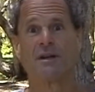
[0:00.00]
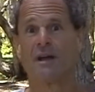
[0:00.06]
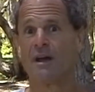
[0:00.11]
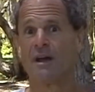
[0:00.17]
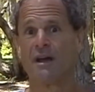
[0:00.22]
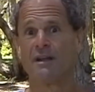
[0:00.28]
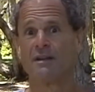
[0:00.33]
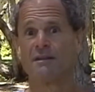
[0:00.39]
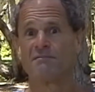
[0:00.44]

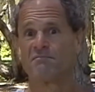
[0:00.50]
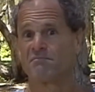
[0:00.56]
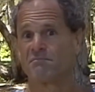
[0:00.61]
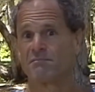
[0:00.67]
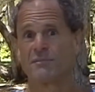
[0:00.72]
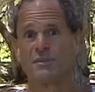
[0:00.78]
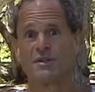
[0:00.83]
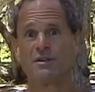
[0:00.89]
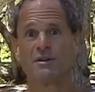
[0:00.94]
And
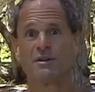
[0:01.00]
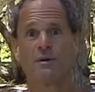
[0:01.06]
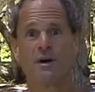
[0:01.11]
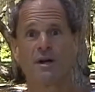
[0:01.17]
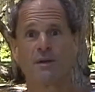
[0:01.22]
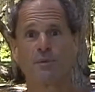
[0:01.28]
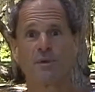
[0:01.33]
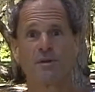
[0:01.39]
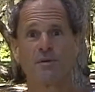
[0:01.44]
you can go
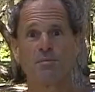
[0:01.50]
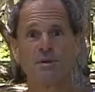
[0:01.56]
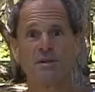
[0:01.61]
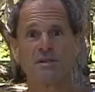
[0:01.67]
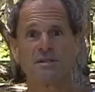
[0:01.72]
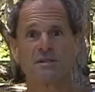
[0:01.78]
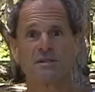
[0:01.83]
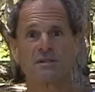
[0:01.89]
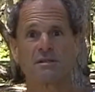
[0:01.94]
on with your
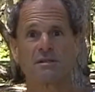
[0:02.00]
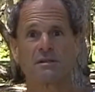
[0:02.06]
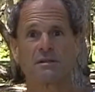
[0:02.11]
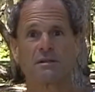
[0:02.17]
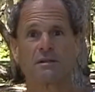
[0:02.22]
business.